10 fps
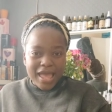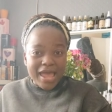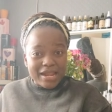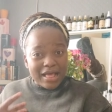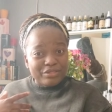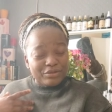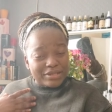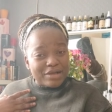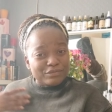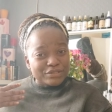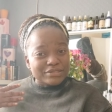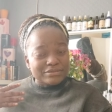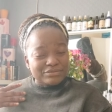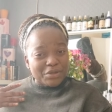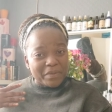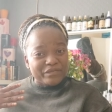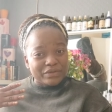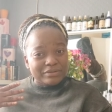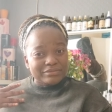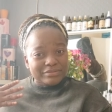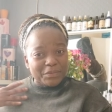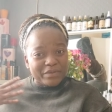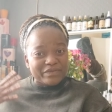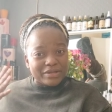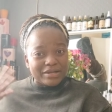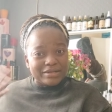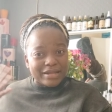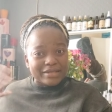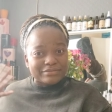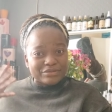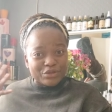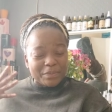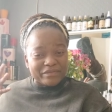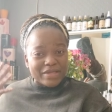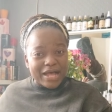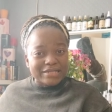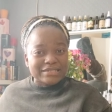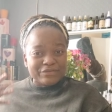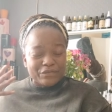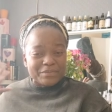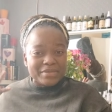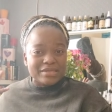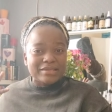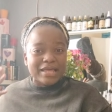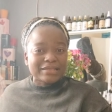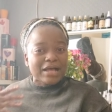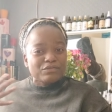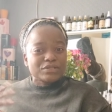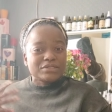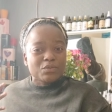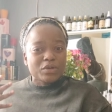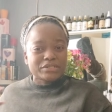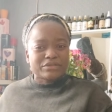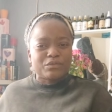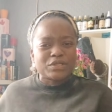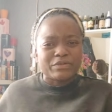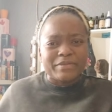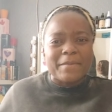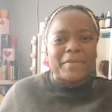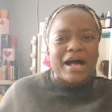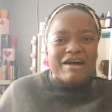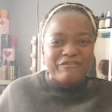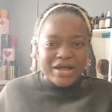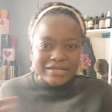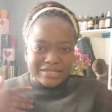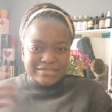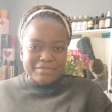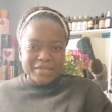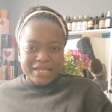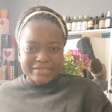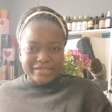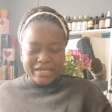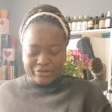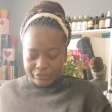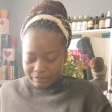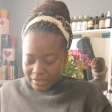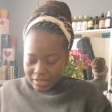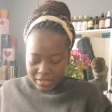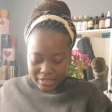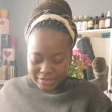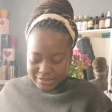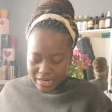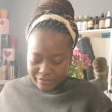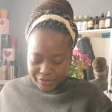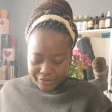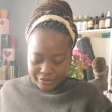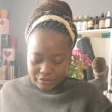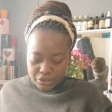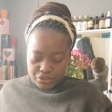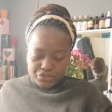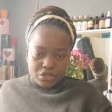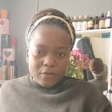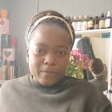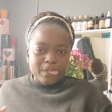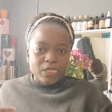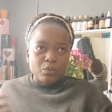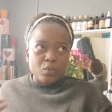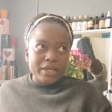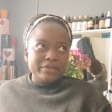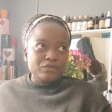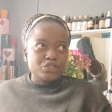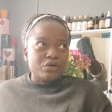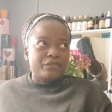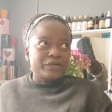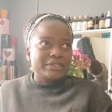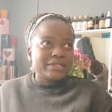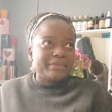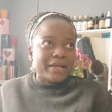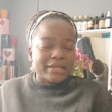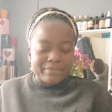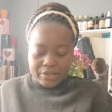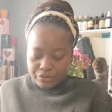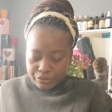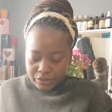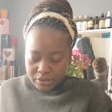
And I thought that was the top of the top of the like the top of the icing for me. Like that was the worst of the worst for me. But I find out something else later. Let's carry on. So when he was confronted about it by Dr.